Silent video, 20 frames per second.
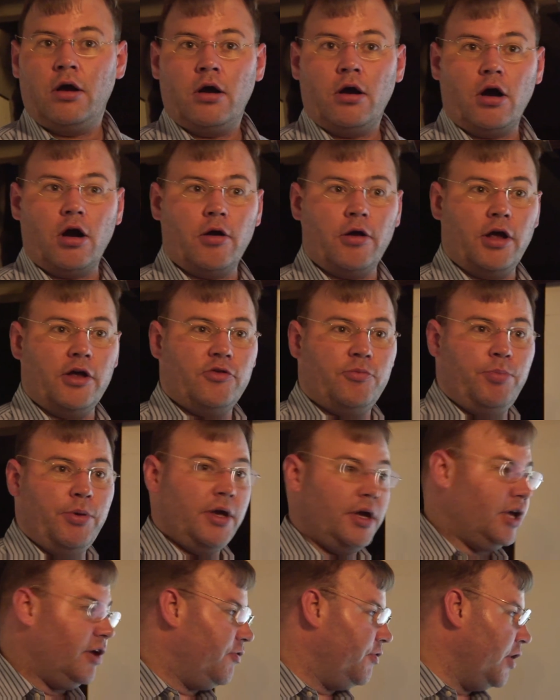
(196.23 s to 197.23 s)
are as
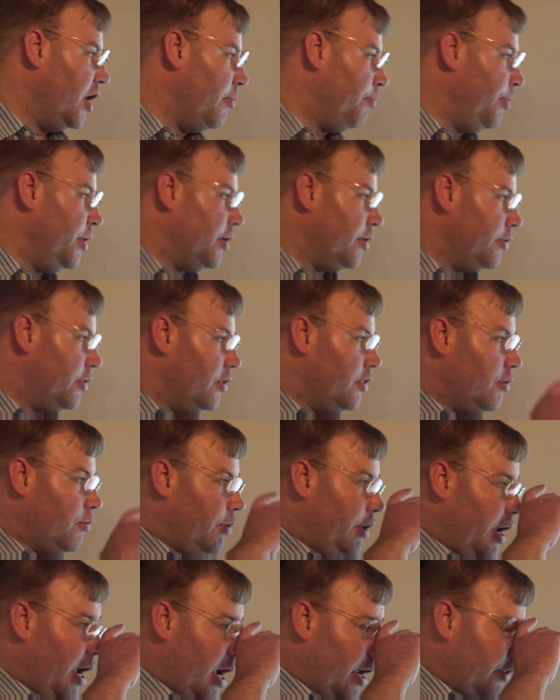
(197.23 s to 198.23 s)
big, if not bigger, than the
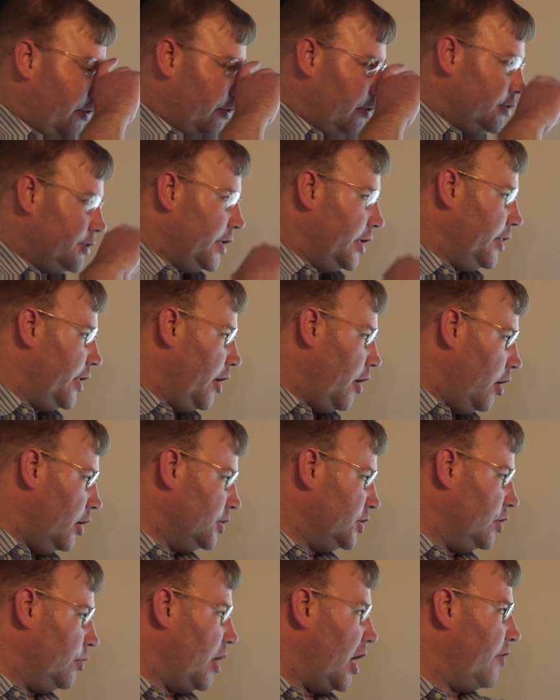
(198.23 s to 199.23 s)
reactors, and they
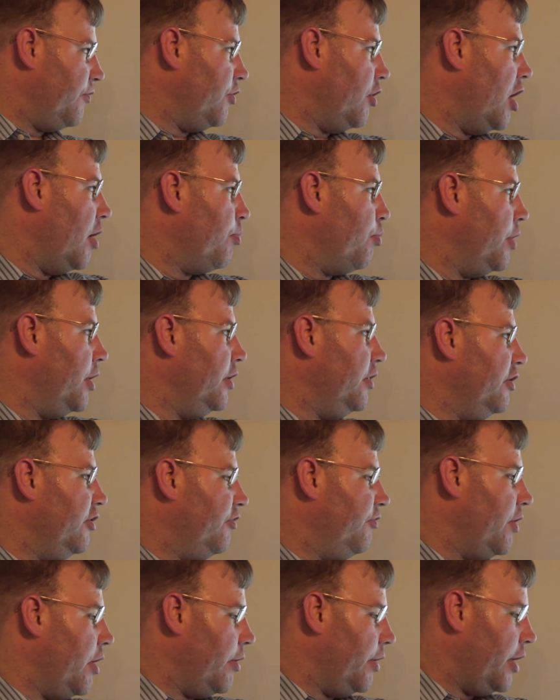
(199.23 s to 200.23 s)
also have to operate at these
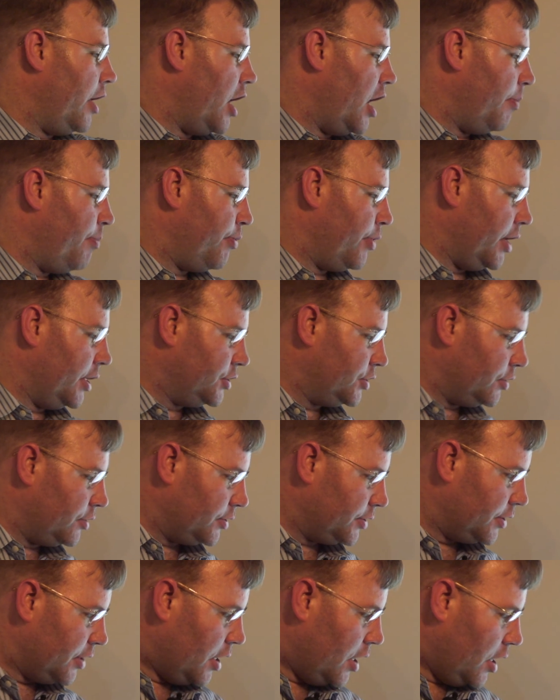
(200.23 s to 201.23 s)
very high
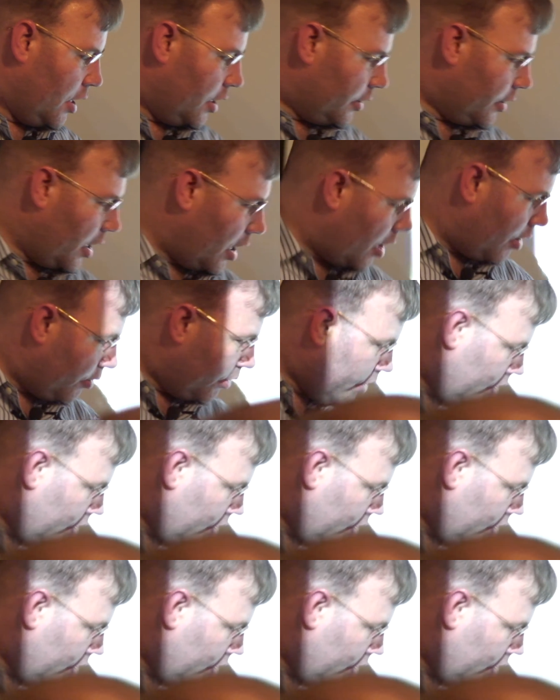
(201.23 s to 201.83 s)
pressures. Now,